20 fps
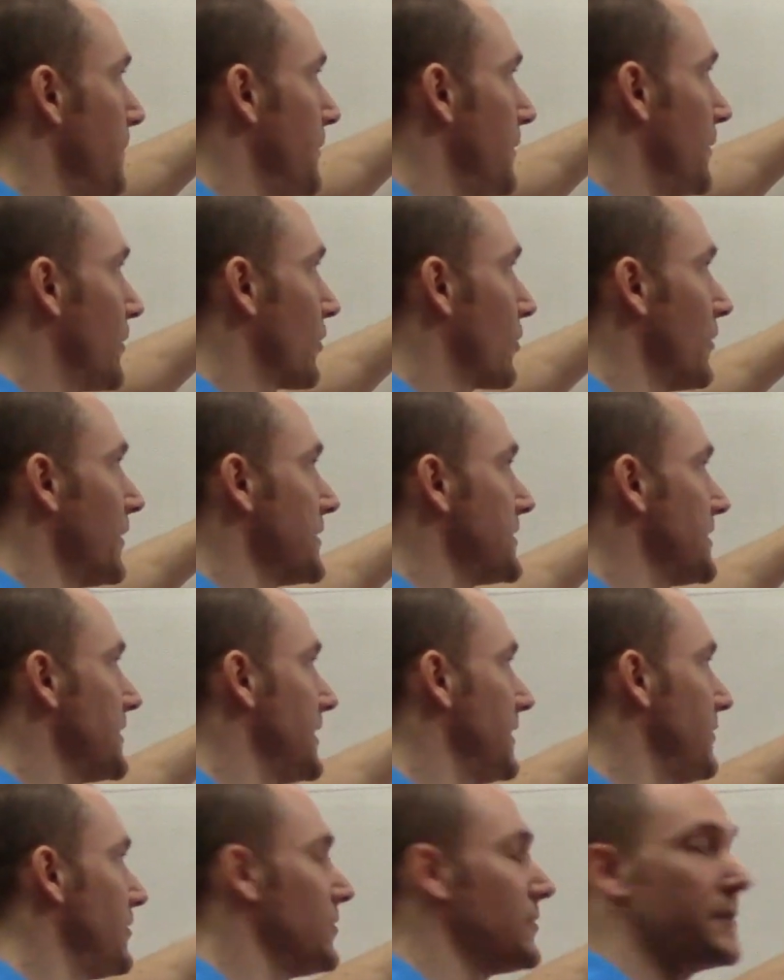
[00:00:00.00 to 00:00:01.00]
They're going to
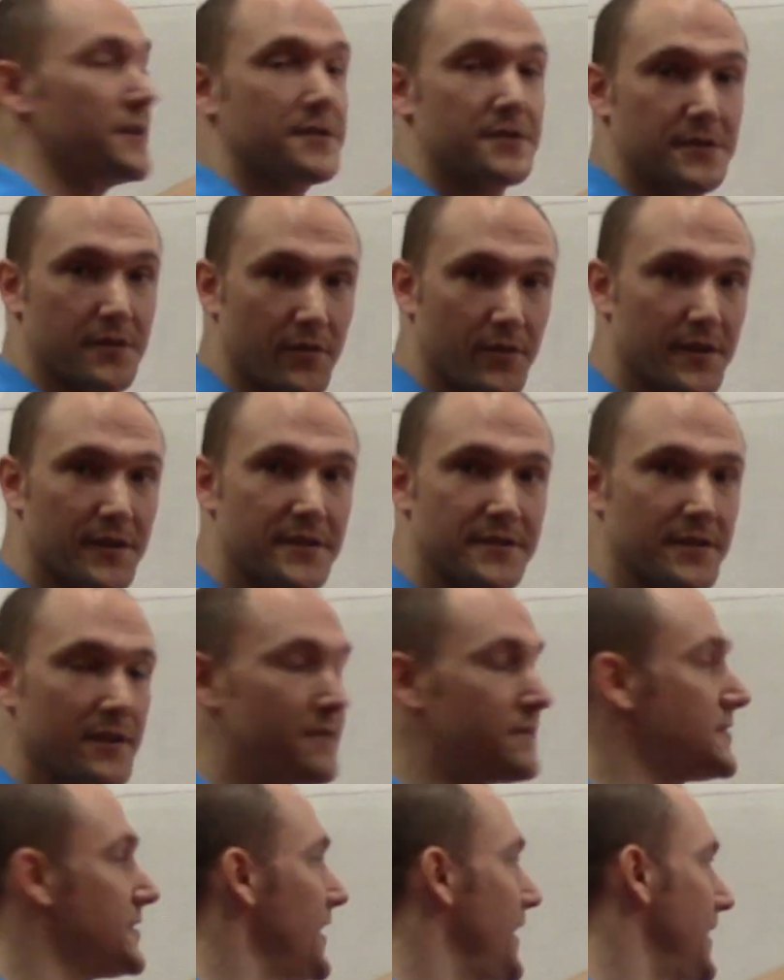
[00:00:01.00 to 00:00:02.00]
give you a series
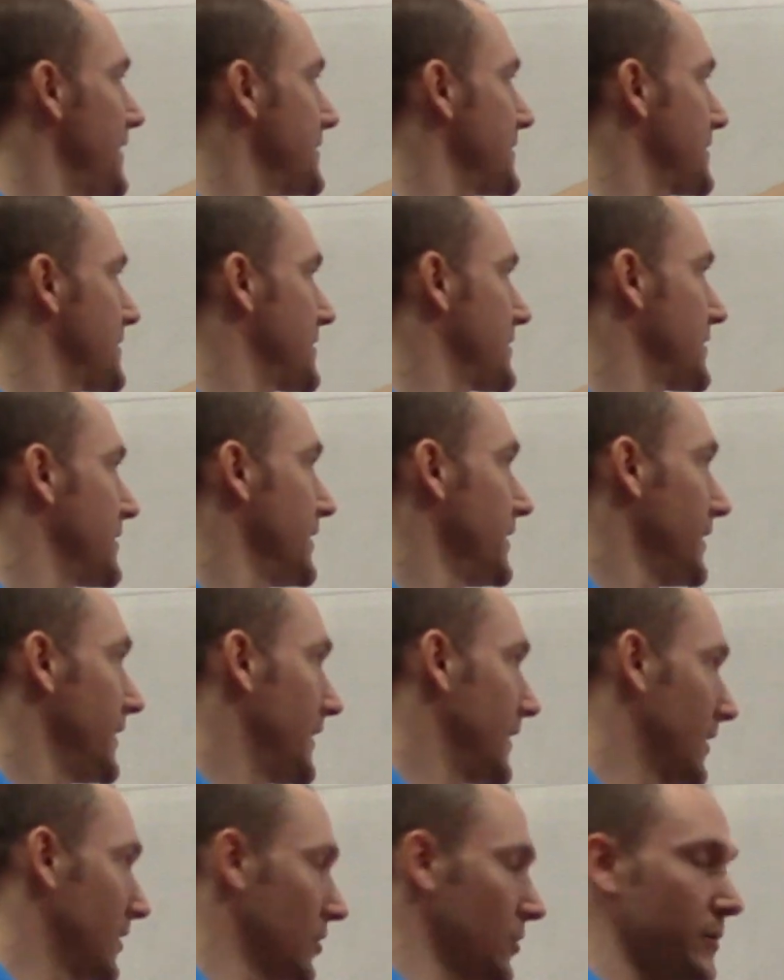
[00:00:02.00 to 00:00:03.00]
of tests,
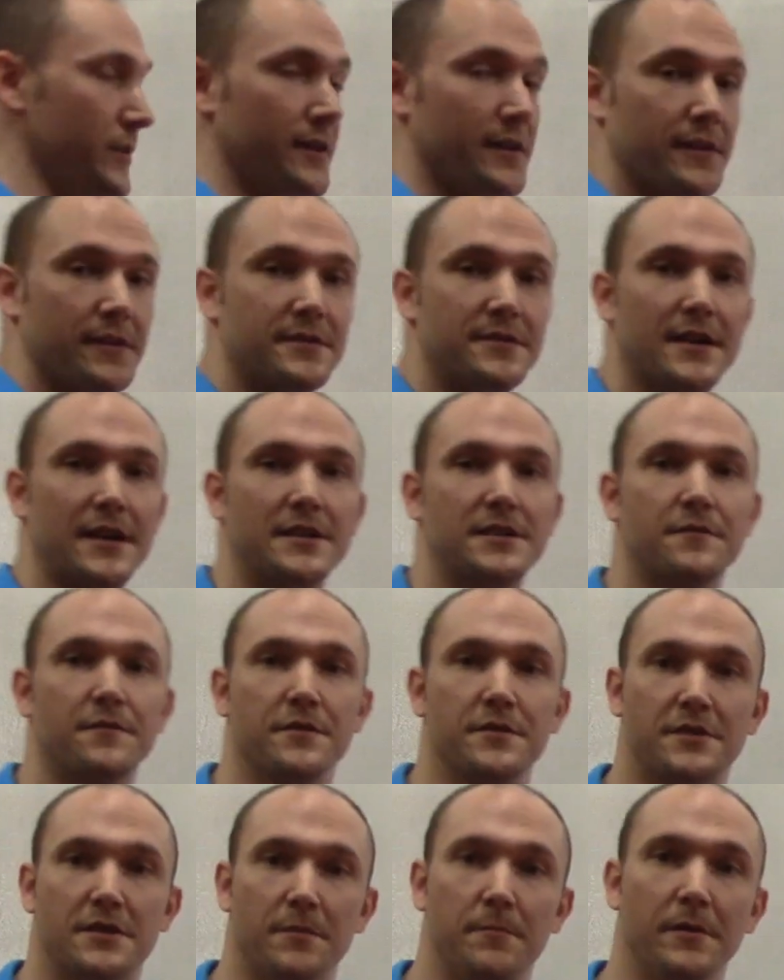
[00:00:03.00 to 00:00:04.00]
including tests
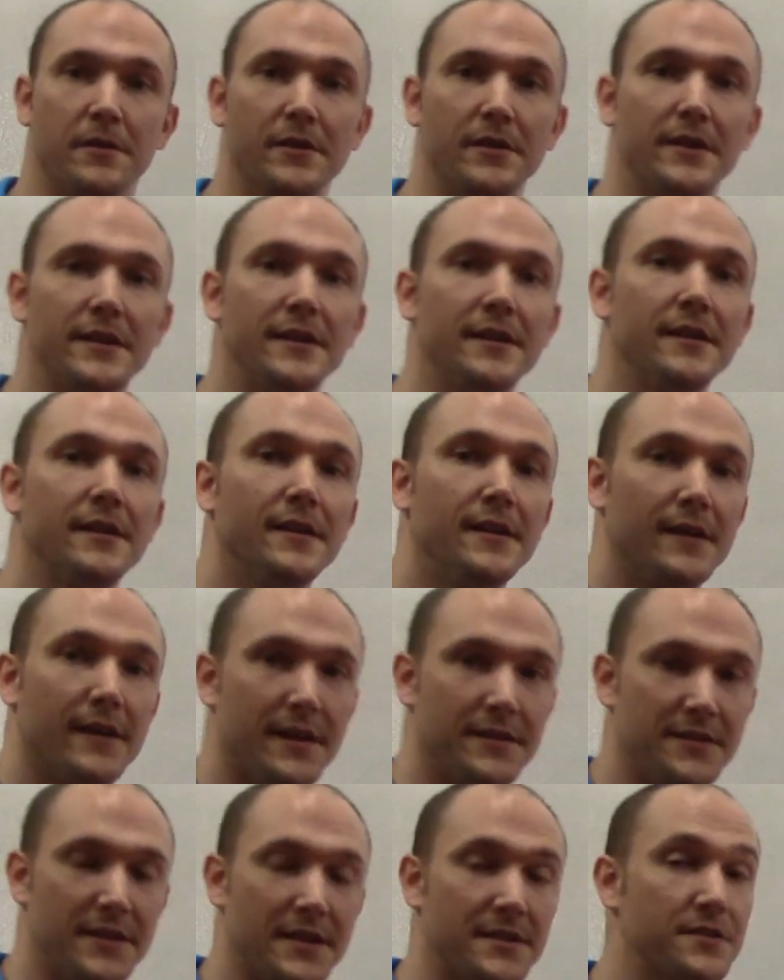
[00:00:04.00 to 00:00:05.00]
for stability,
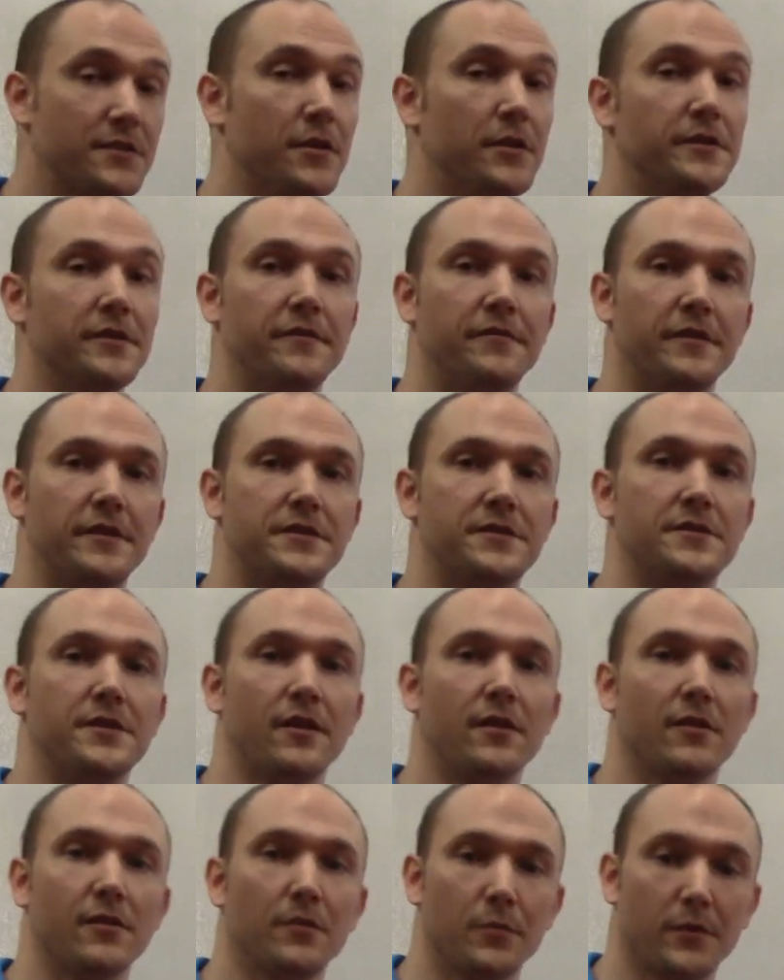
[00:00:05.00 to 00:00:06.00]
a test called the
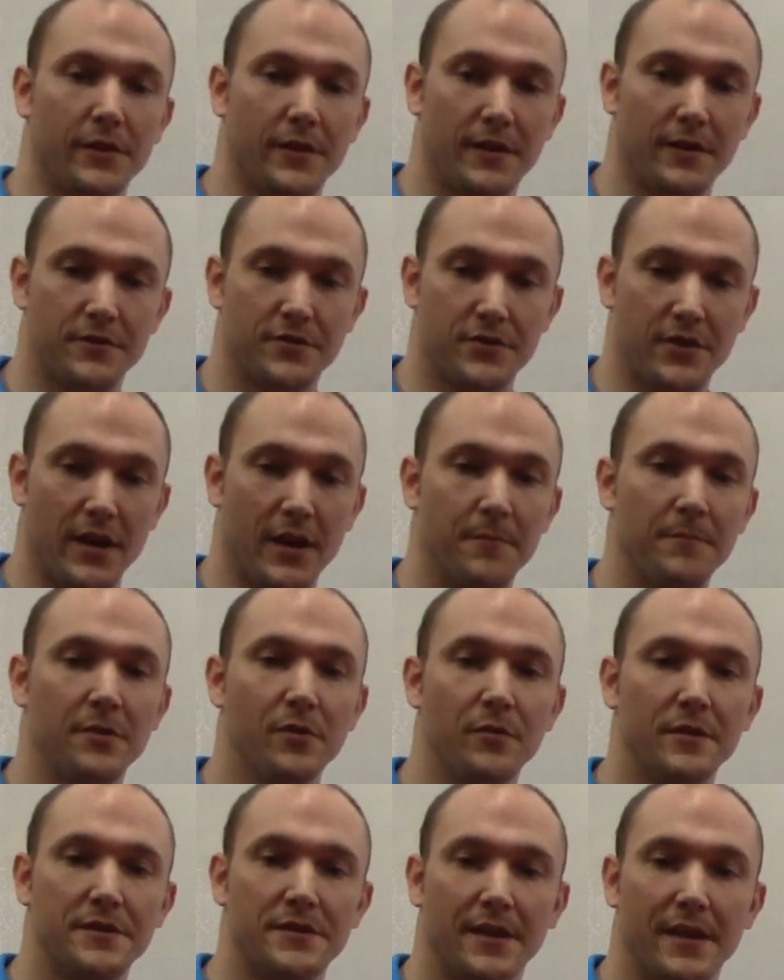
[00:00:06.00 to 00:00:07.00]
Fitzgerald, where they jam
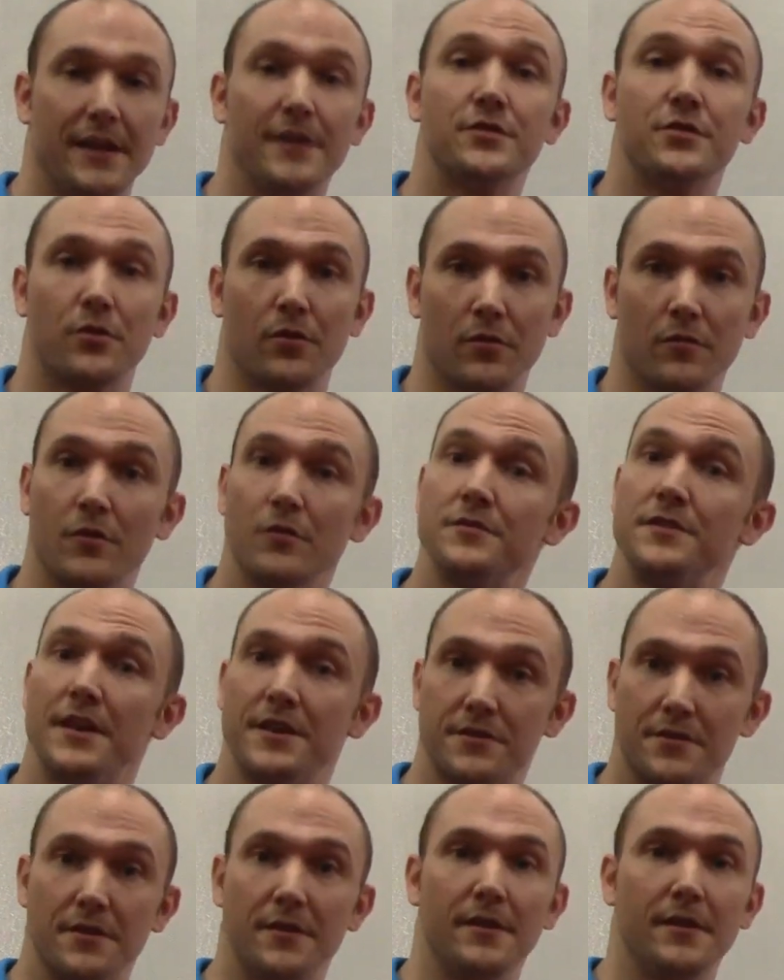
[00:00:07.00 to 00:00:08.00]
you into internal
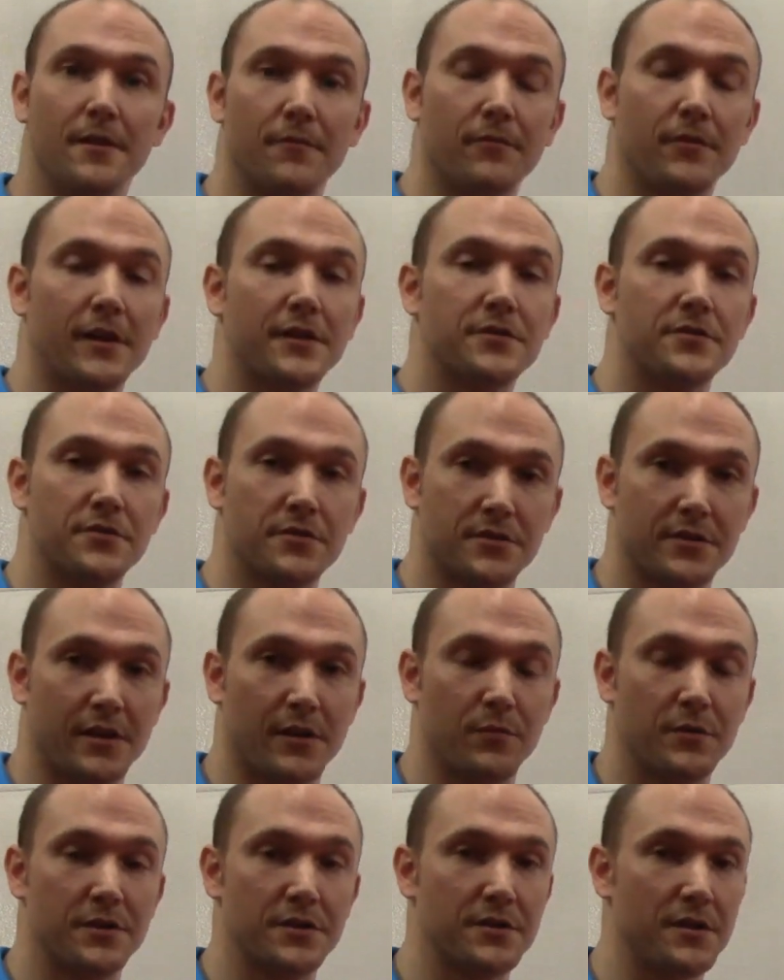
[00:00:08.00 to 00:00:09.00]
rotation and hip flexion, just
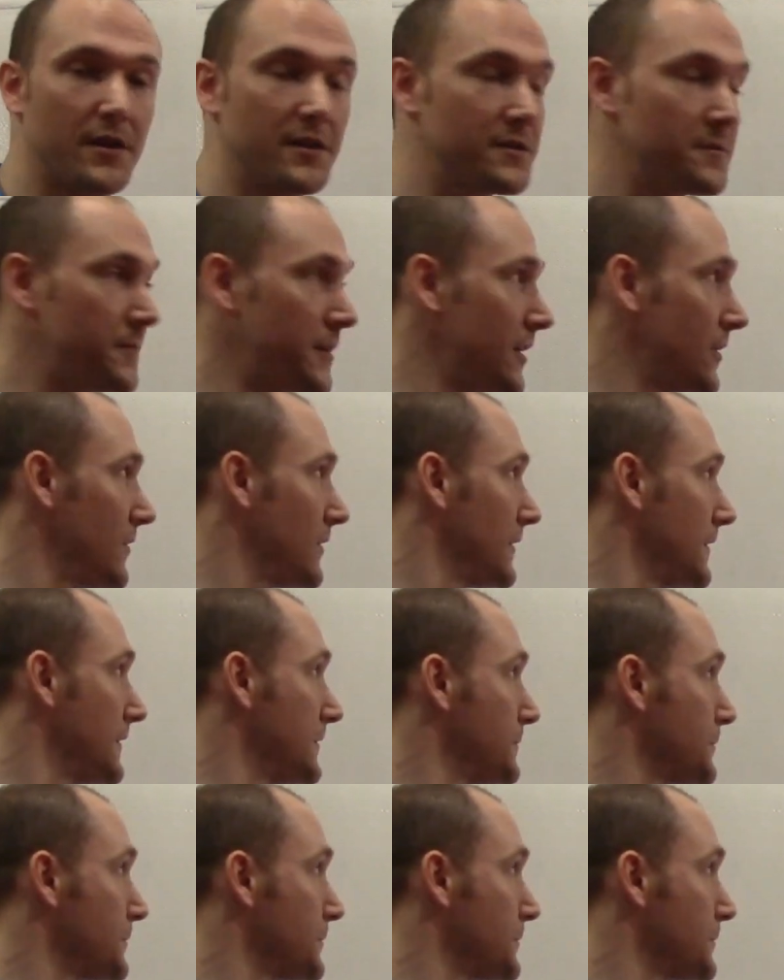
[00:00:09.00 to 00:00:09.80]
like we just talked about.